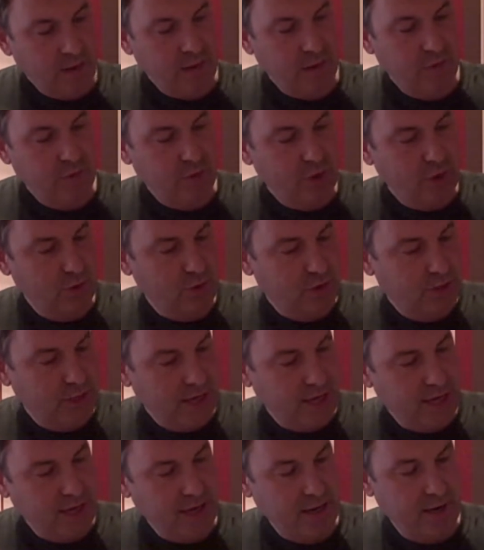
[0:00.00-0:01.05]
Now if you notice
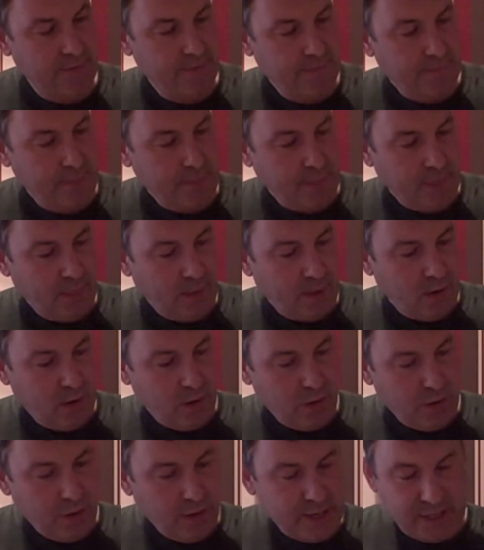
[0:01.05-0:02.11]
here,
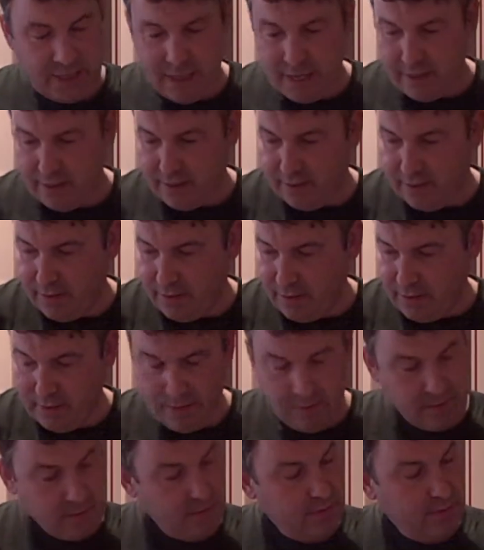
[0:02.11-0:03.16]
although I said
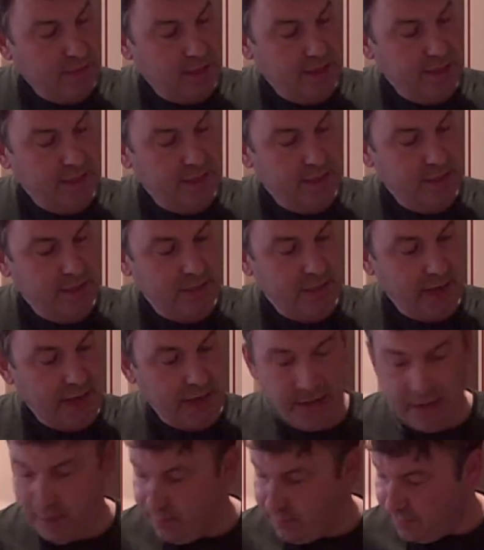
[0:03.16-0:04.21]
that is
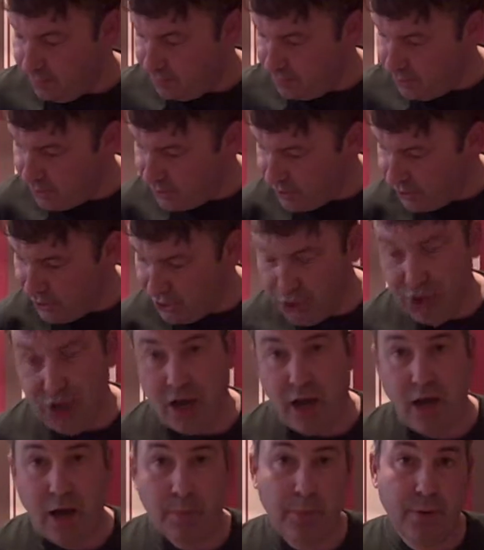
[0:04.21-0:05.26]
a C
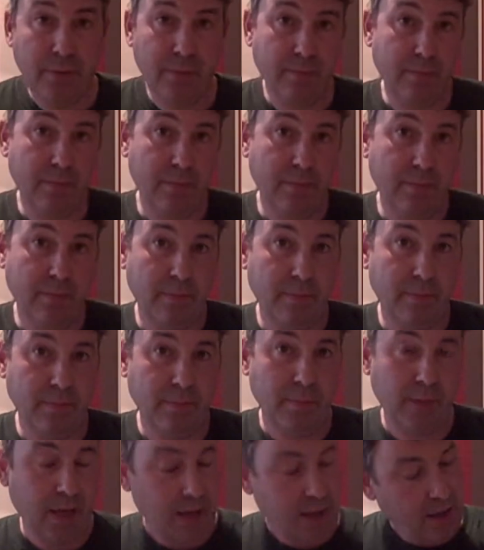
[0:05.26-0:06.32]
sharp,
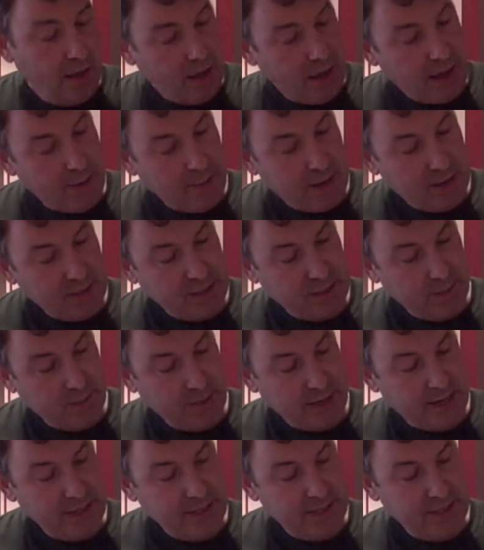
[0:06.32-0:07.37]
I'm actually
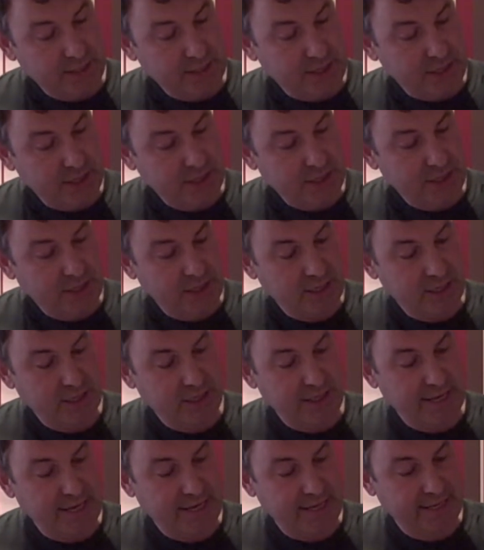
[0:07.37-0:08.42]
playing a
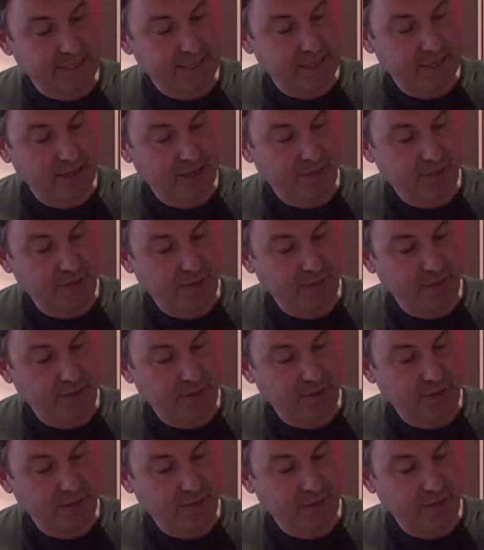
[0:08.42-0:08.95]
C6,